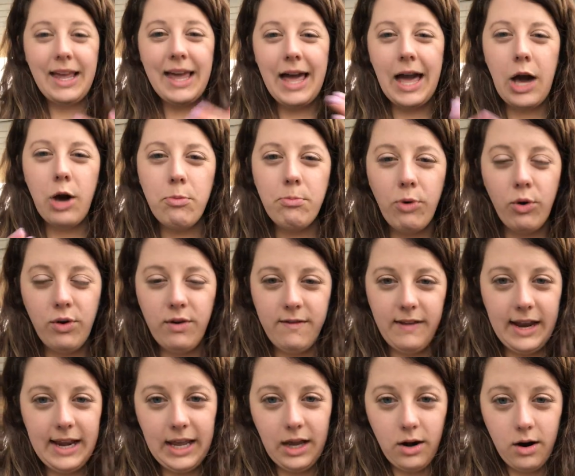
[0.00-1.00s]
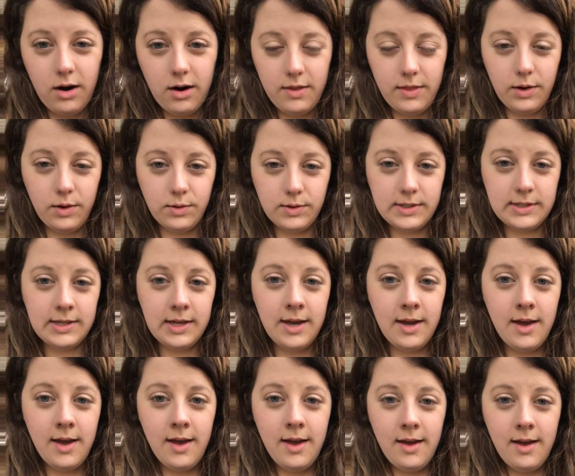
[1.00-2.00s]
How motivating are those
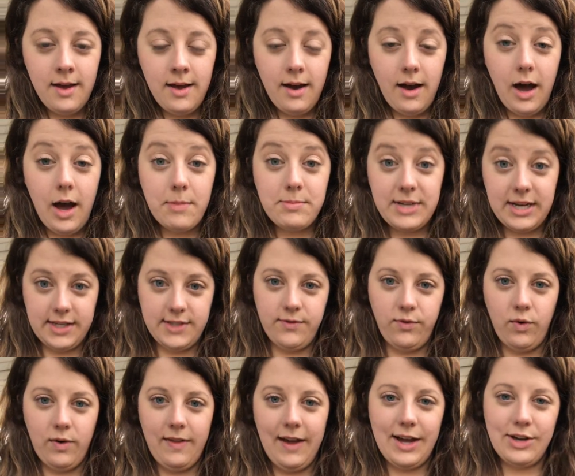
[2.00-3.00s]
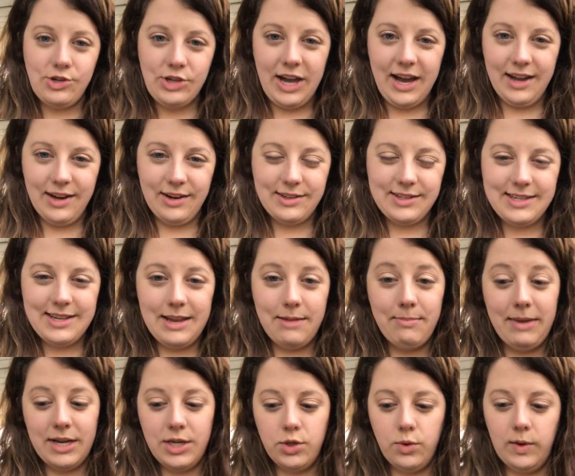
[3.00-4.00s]
objects for that child? And
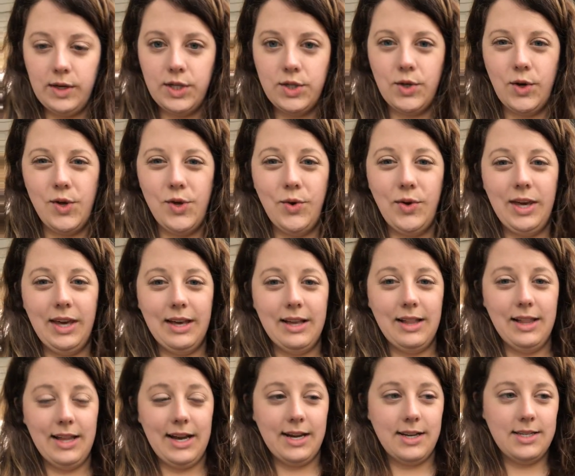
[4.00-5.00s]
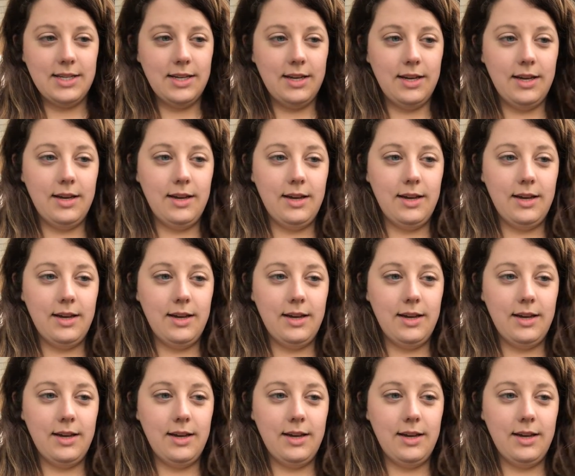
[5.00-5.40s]
by doing so, you can collect